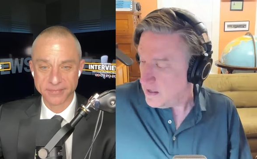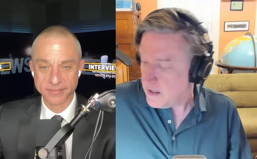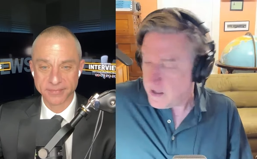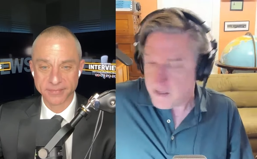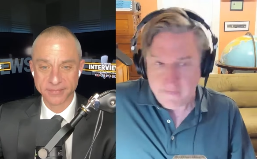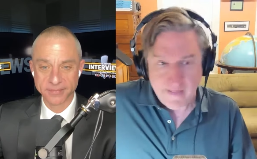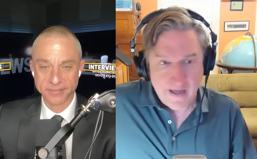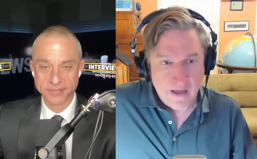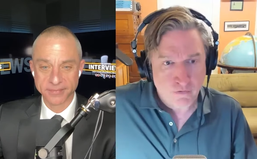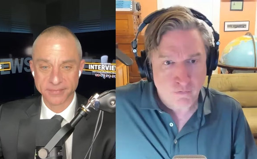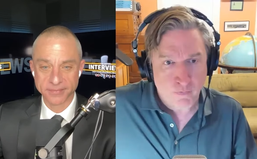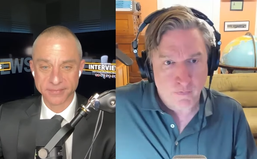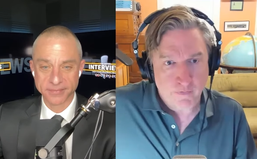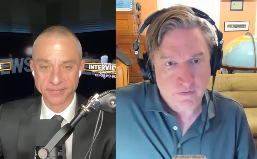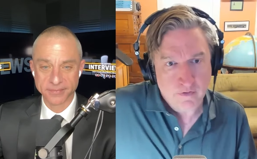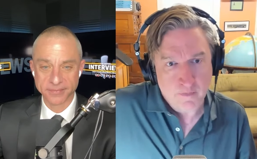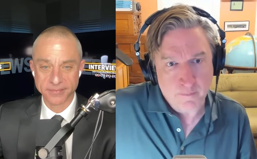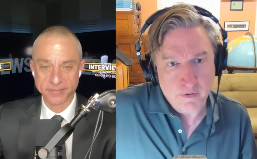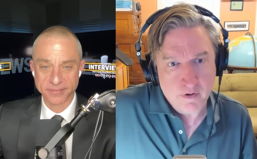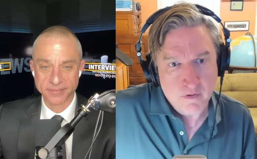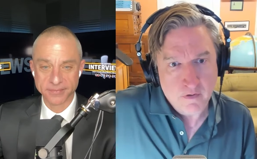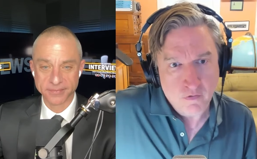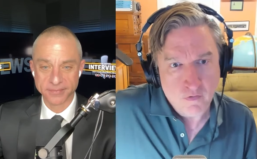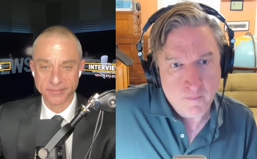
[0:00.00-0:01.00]
Speaker 1: And that's what the
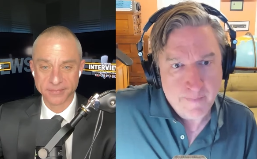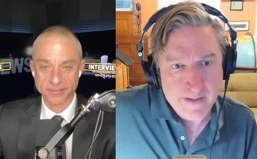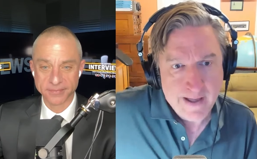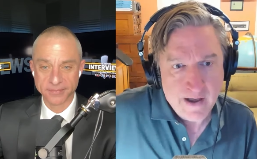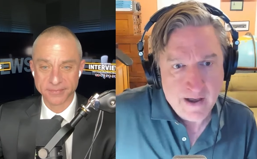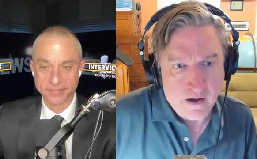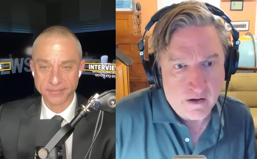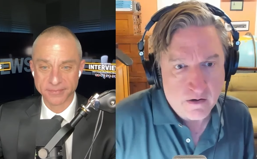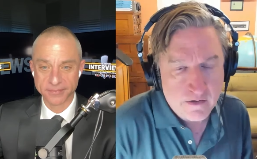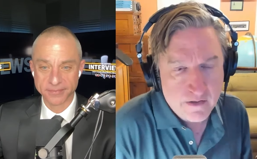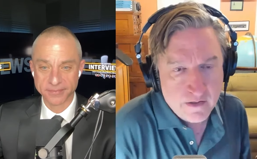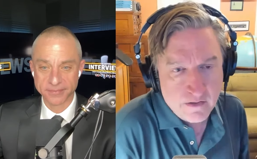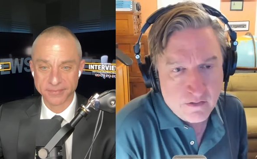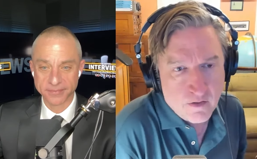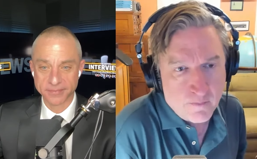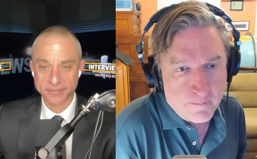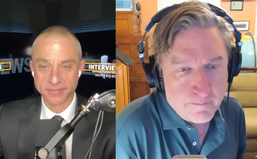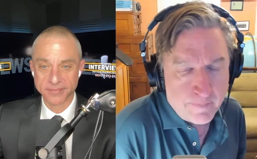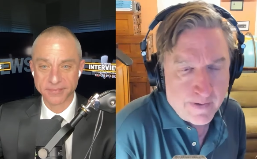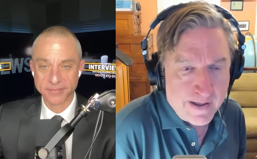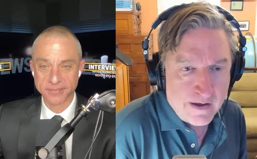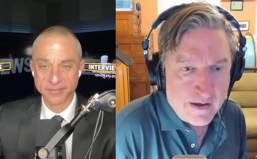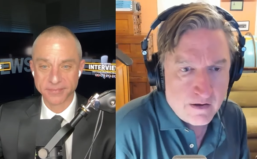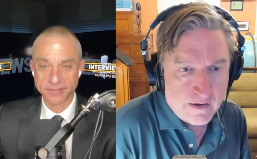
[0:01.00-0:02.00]
book is about. It's
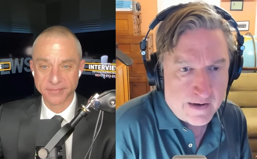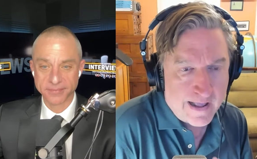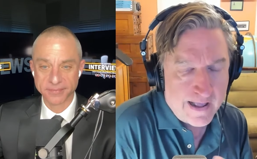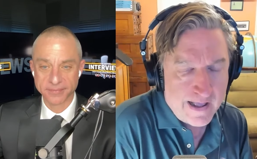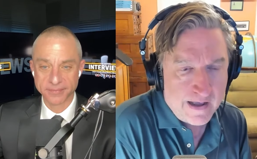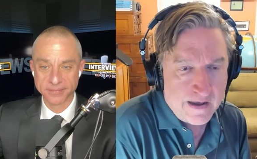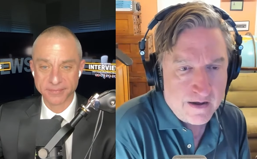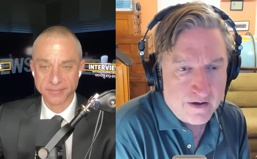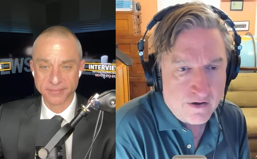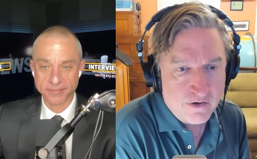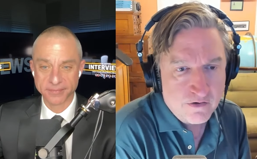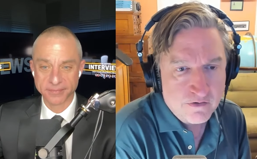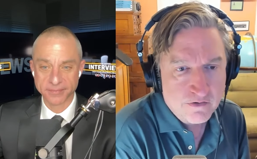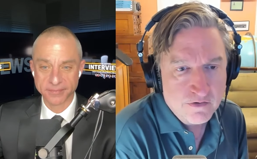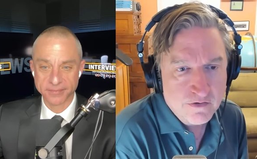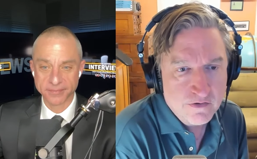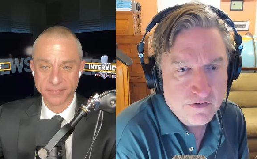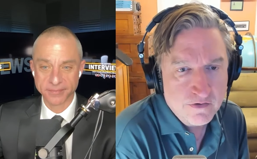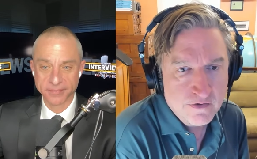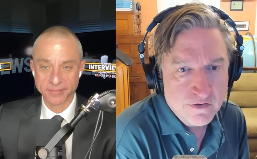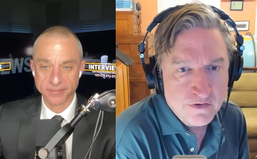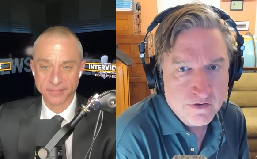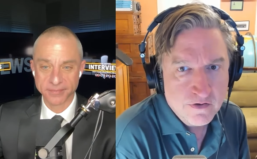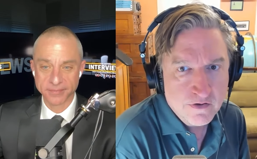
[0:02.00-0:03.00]
about how,
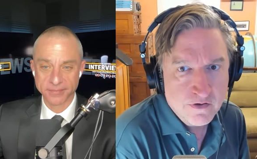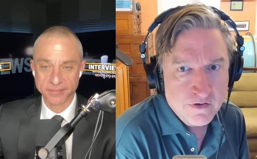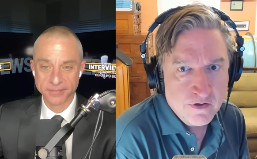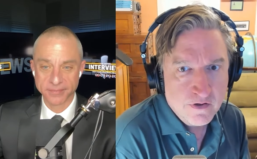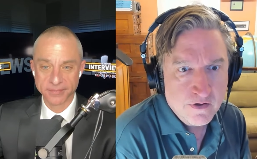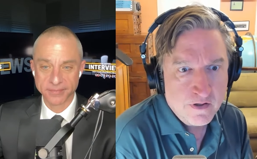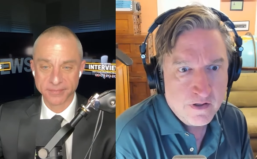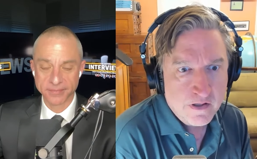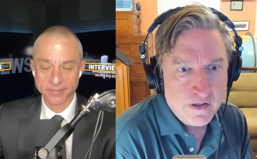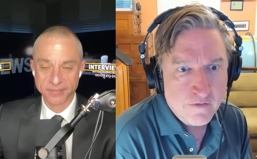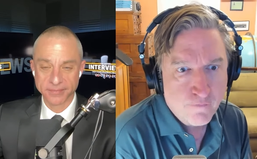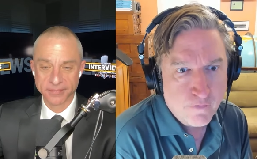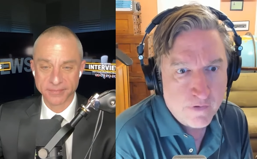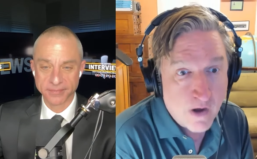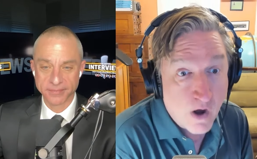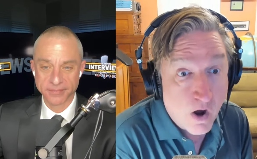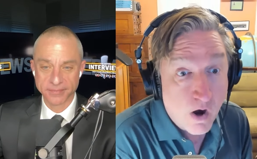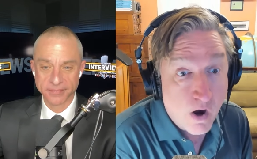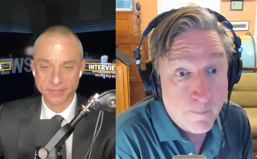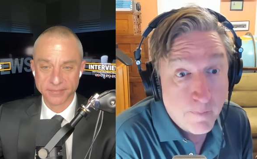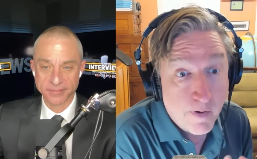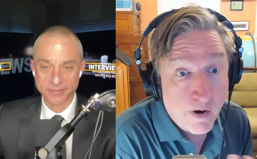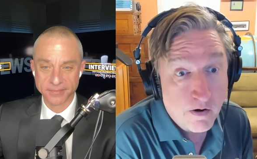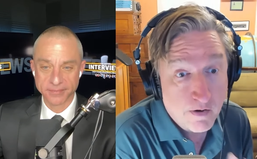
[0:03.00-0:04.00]
if we
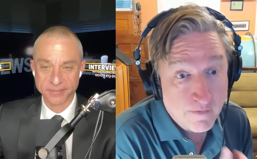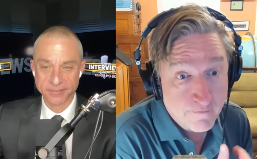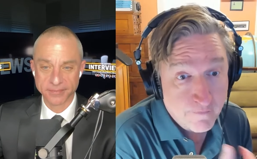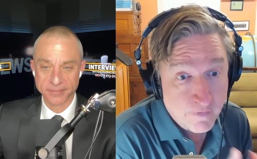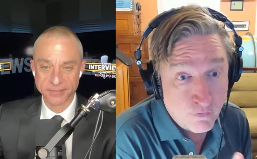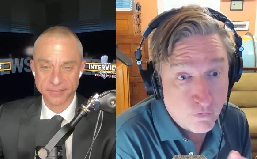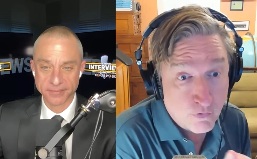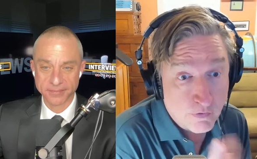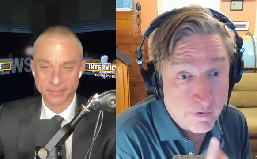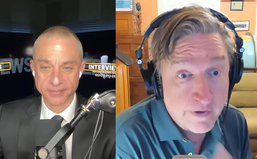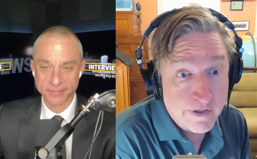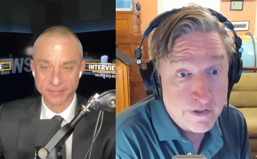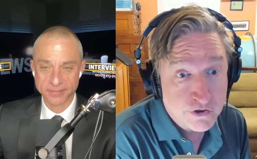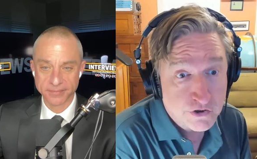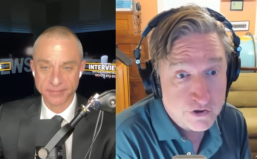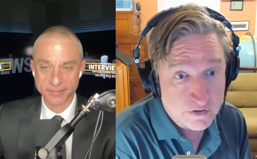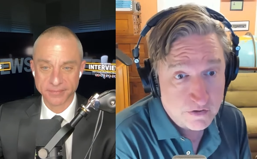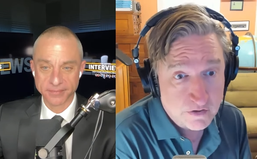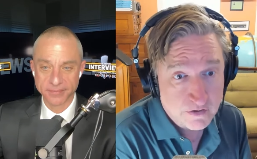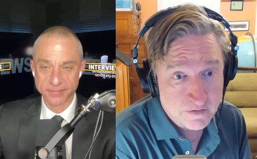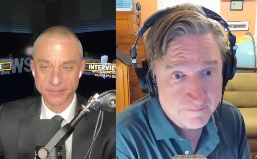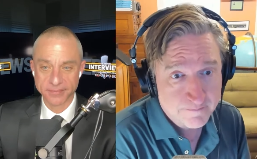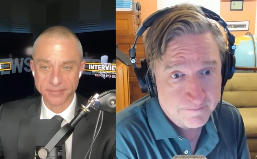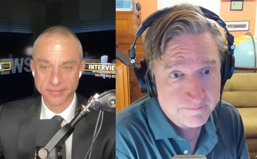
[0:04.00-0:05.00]
are part of this
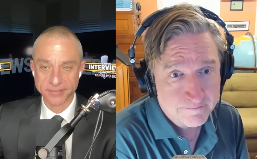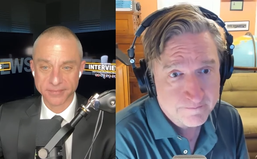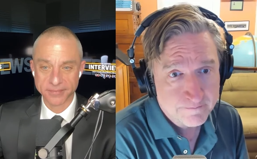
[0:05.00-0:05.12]
creature,